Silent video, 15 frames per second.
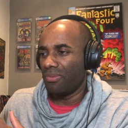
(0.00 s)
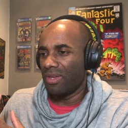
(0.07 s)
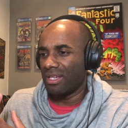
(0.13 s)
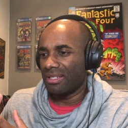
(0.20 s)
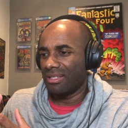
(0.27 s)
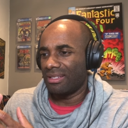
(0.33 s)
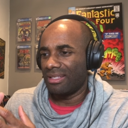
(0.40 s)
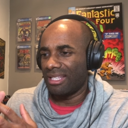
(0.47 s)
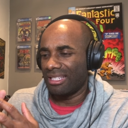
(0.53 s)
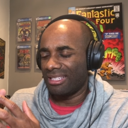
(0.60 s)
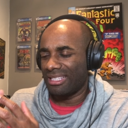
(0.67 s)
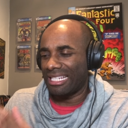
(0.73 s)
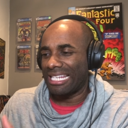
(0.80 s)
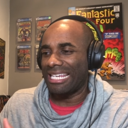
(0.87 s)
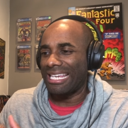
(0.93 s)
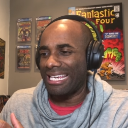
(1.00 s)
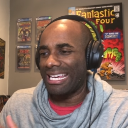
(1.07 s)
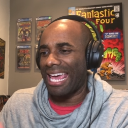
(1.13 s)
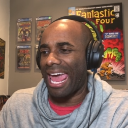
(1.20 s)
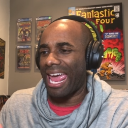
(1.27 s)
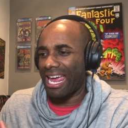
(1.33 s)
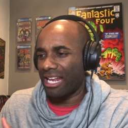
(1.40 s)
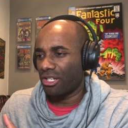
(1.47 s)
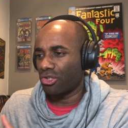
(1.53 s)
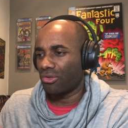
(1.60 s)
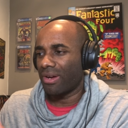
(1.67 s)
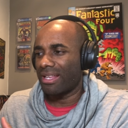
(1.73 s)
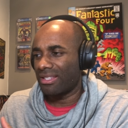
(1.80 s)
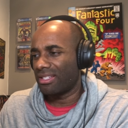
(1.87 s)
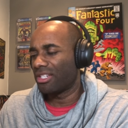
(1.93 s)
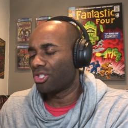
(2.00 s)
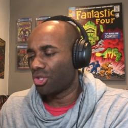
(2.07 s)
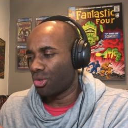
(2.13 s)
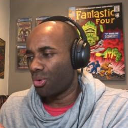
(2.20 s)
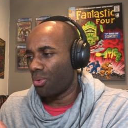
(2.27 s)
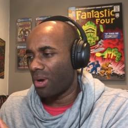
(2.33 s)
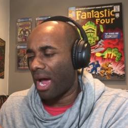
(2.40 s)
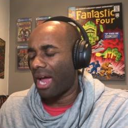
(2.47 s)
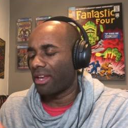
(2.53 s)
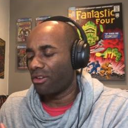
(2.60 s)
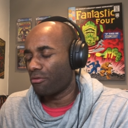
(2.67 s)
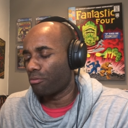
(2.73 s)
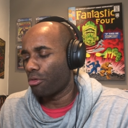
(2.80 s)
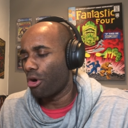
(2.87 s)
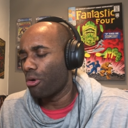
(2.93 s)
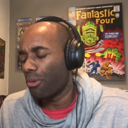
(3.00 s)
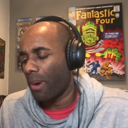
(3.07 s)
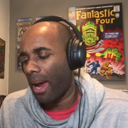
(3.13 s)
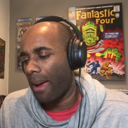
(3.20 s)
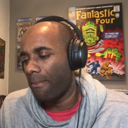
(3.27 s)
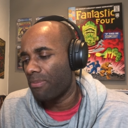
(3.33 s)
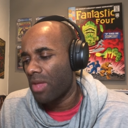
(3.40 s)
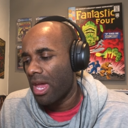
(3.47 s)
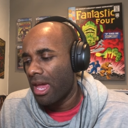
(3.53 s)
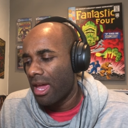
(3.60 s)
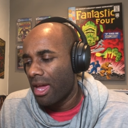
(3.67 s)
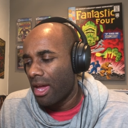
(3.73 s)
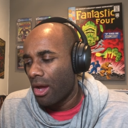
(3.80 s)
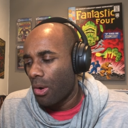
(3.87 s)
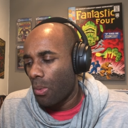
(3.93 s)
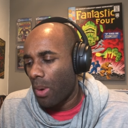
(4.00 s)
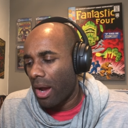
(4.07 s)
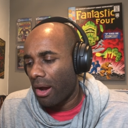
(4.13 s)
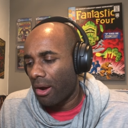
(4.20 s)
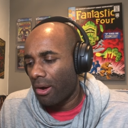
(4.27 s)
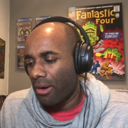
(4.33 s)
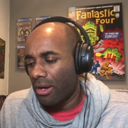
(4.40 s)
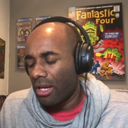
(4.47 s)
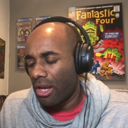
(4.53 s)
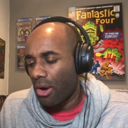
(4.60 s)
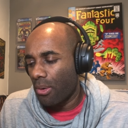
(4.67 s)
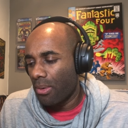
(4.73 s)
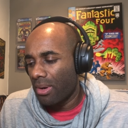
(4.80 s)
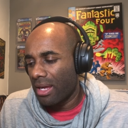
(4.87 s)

this this TK transitional kind of program where you know